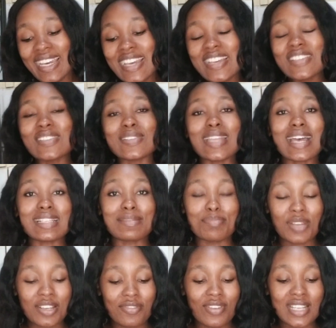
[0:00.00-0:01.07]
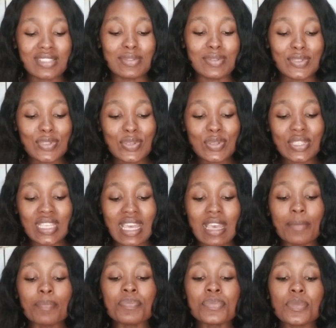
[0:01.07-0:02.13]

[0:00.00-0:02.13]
So that's breakfast on Tuesday.